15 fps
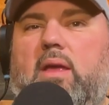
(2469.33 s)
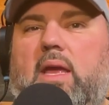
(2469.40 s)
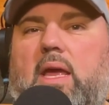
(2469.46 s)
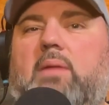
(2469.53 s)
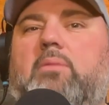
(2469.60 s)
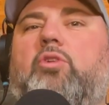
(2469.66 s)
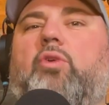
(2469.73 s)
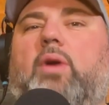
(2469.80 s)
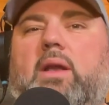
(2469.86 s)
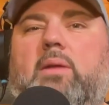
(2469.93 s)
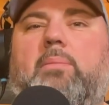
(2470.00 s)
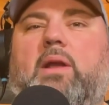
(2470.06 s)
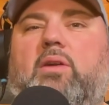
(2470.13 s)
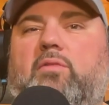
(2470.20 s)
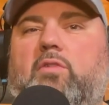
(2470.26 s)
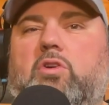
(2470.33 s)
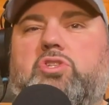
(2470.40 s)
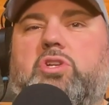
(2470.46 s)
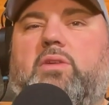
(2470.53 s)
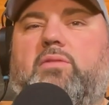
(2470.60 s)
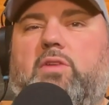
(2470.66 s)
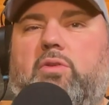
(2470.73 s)
and create a better
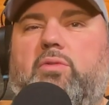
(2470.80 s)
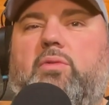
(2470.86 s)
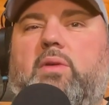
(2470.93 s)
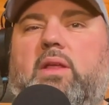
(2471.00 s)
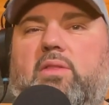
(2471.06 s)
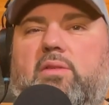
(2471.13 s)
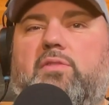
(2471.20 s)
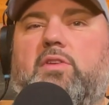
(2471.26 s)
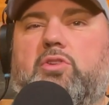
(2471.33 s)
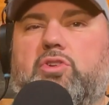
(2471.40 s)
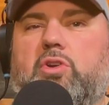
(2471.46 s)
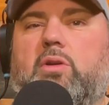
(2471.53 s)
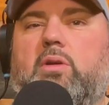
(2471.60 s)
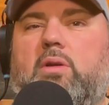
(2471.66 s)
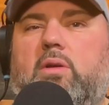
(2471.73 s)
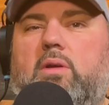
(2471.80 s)
version of you in the future.